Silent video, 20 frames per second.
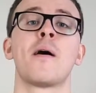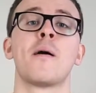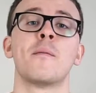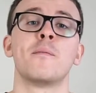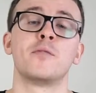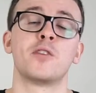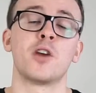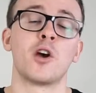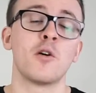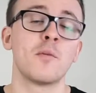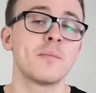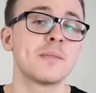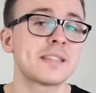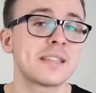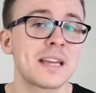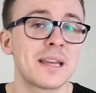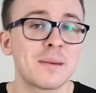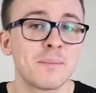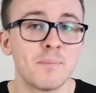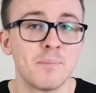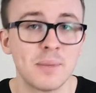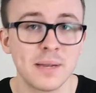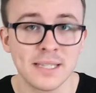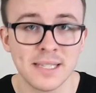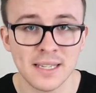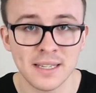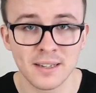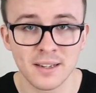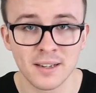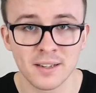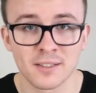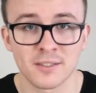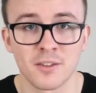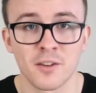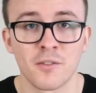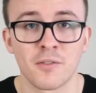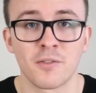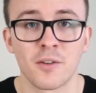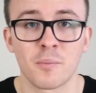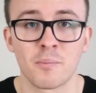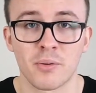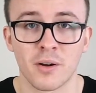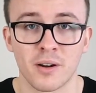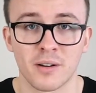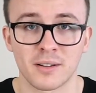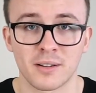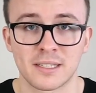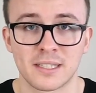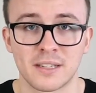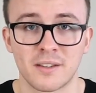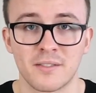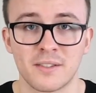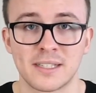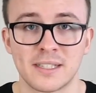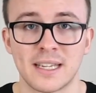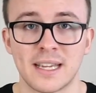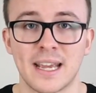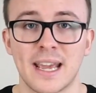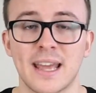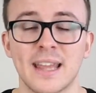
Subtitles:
don't mistake busyness for productivity.